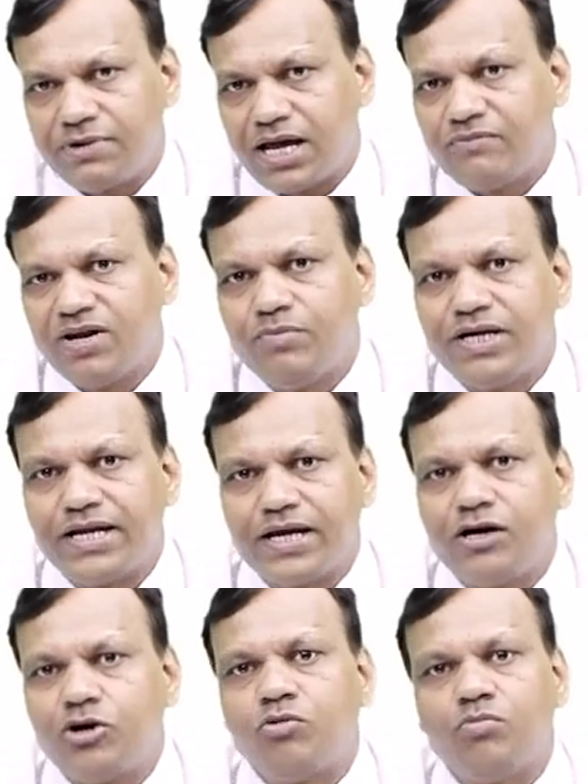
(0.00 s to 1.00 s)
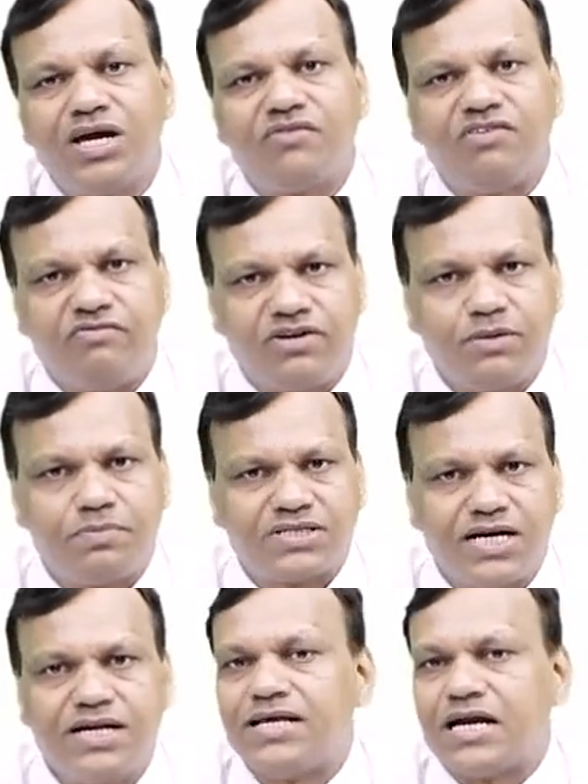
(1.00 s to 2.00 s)
time will be taken to make
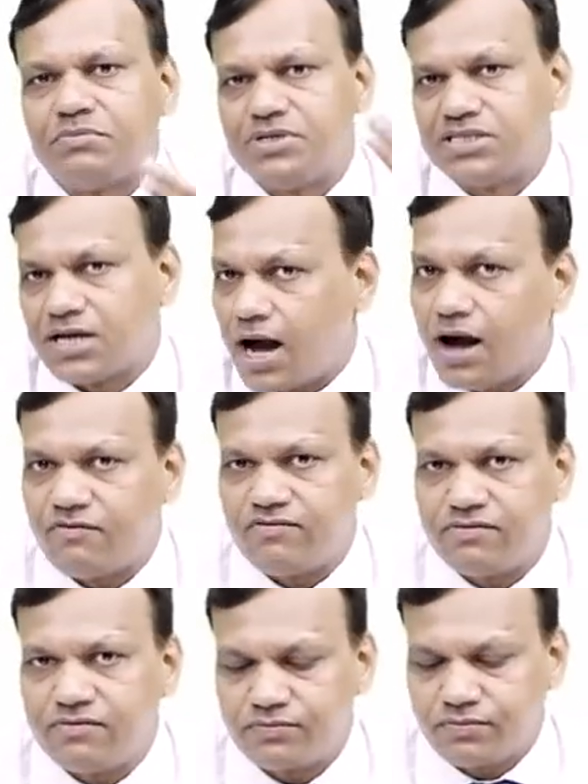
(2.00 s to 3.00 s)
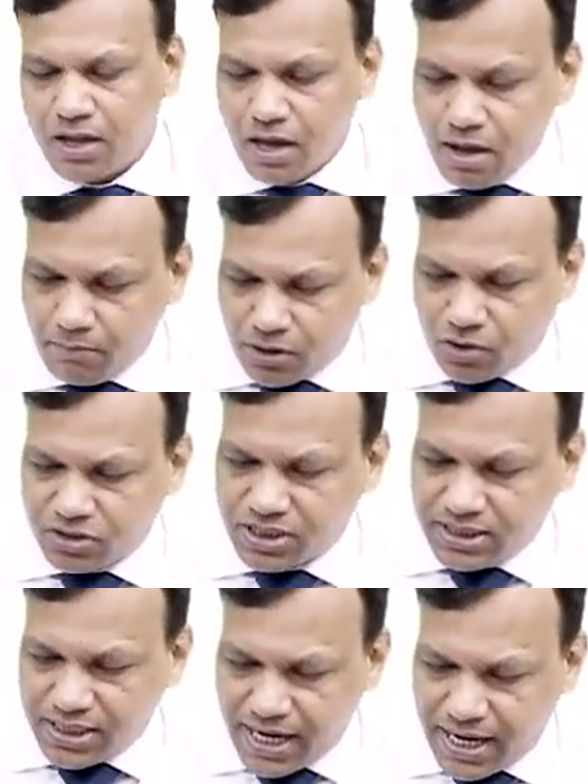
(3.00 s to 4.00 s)
50%, that means half. But on the
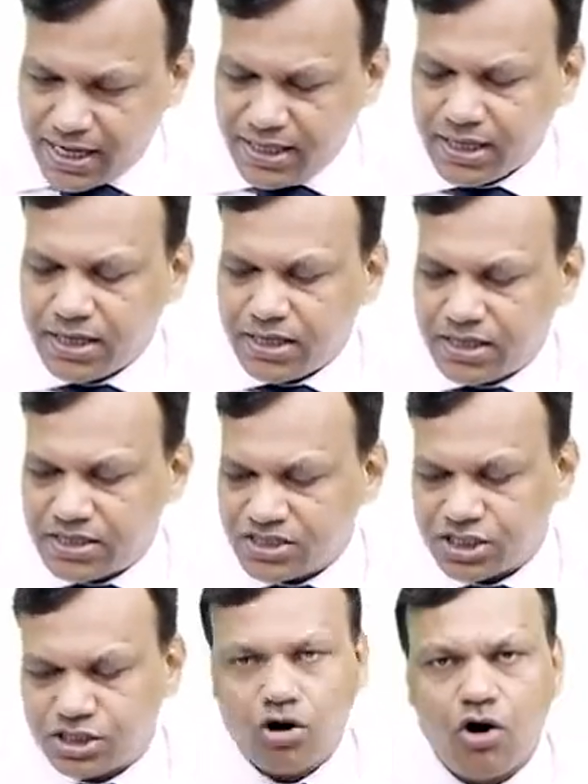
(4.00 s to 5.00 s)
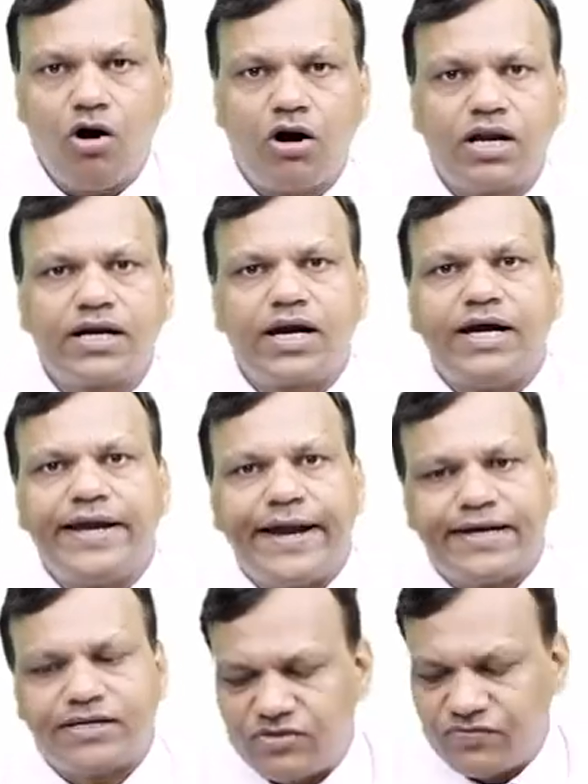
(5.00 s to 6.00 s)
other hand, in zero order
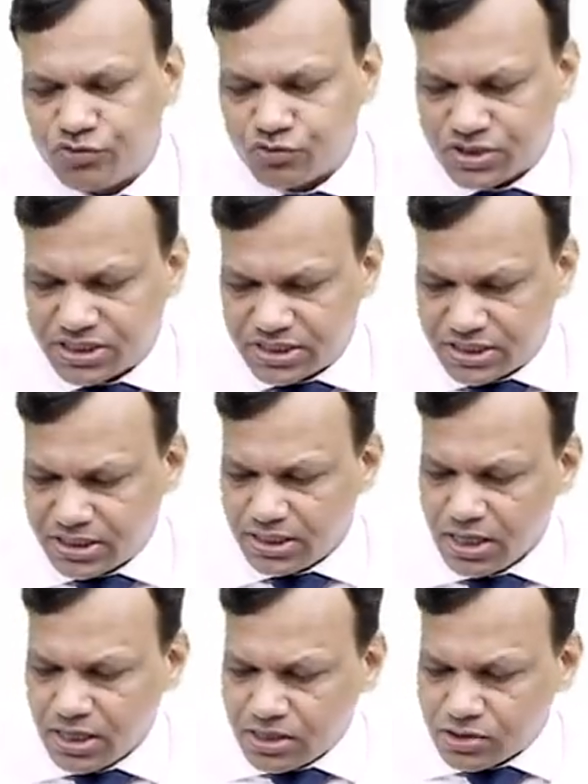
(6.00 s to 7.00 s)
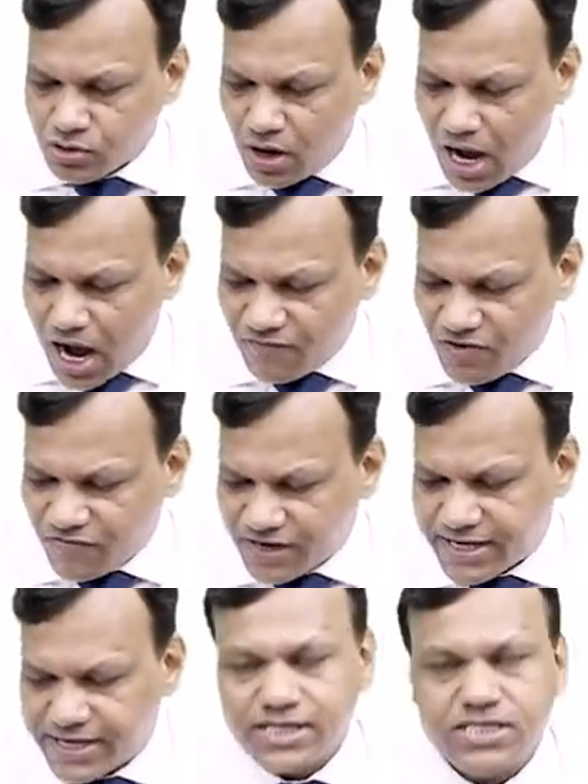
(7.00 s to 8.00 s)
kinetics, if you see, so half of
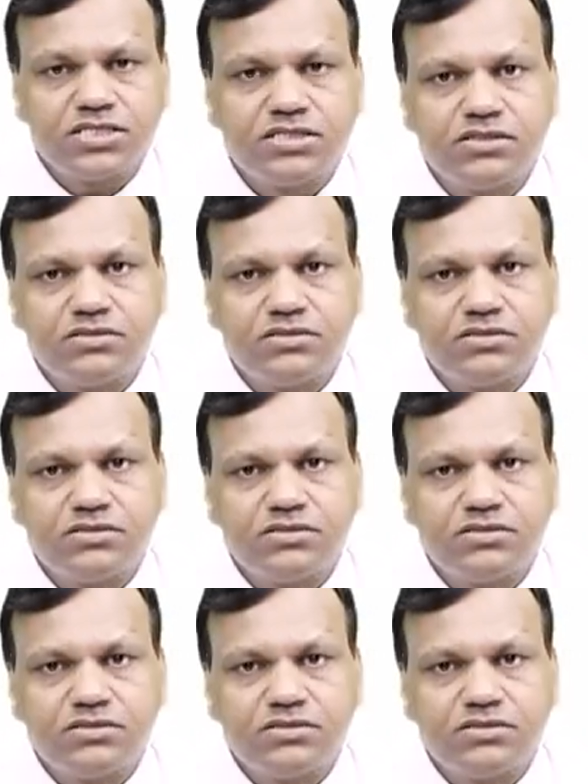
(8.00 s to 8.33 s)
100 is